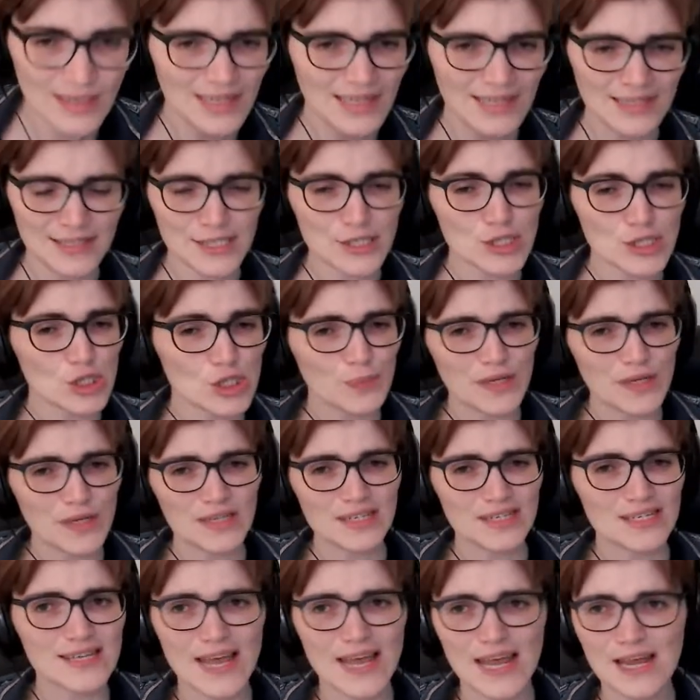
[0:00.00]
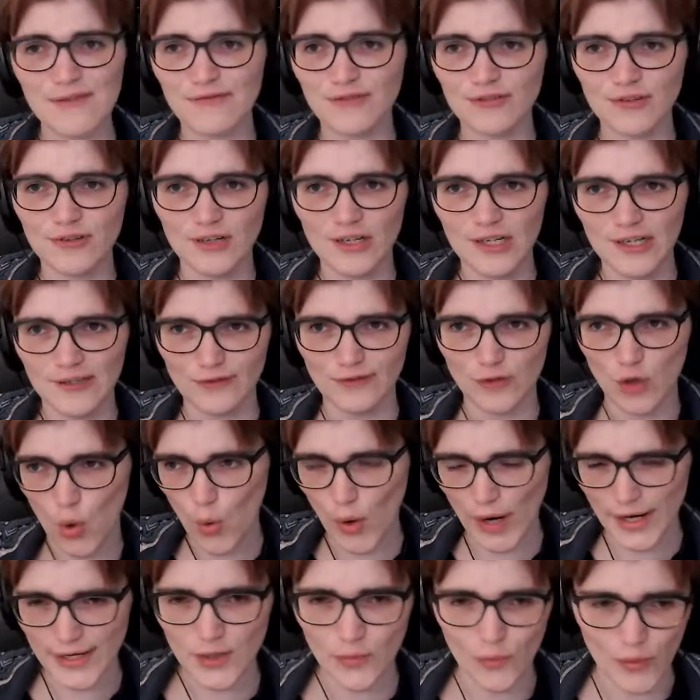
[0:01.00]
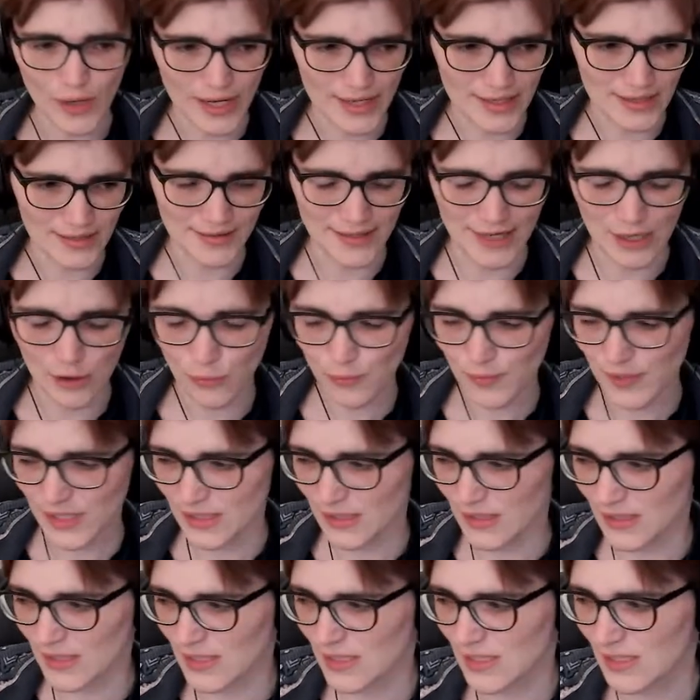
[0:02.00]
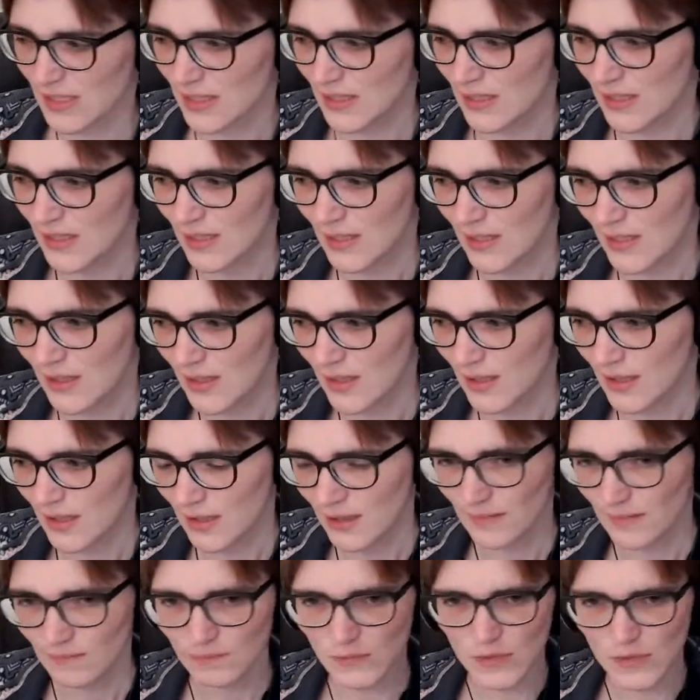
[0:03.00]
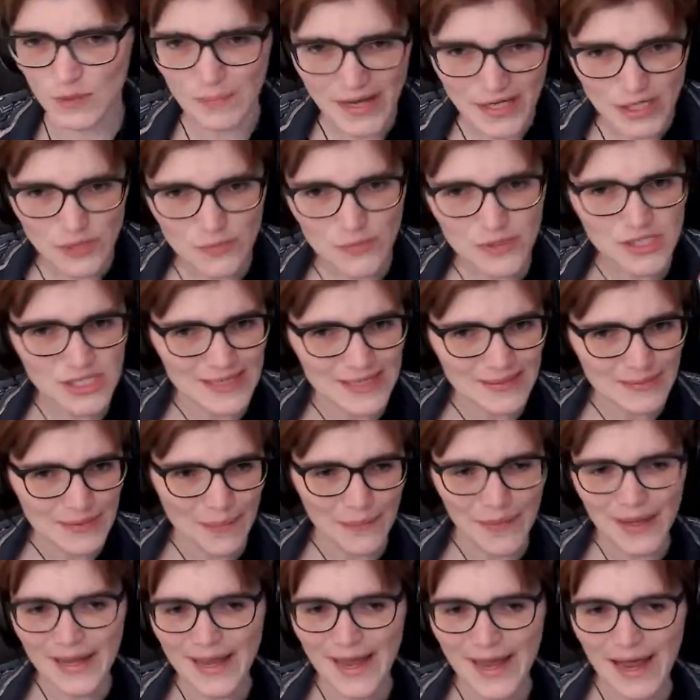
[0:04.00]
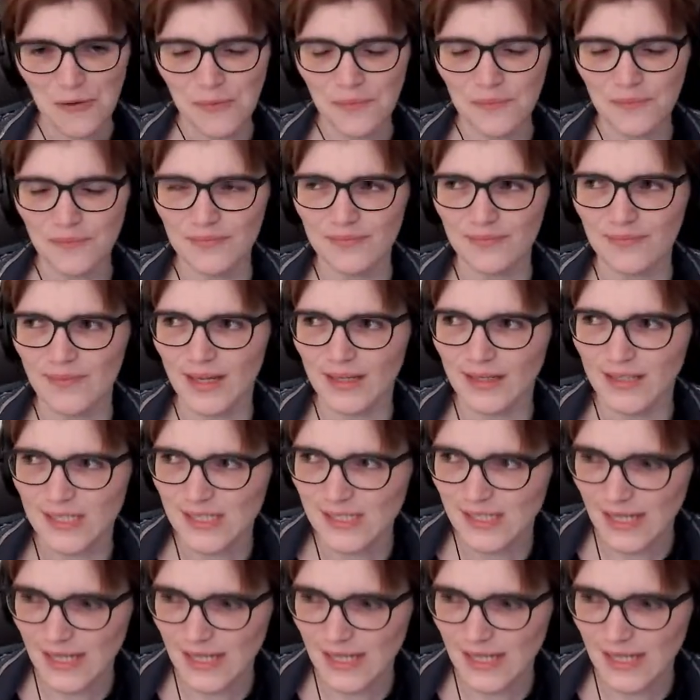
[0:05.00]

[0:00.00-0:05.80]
This has been the state for quite a while now, because the measurements keep coming out and this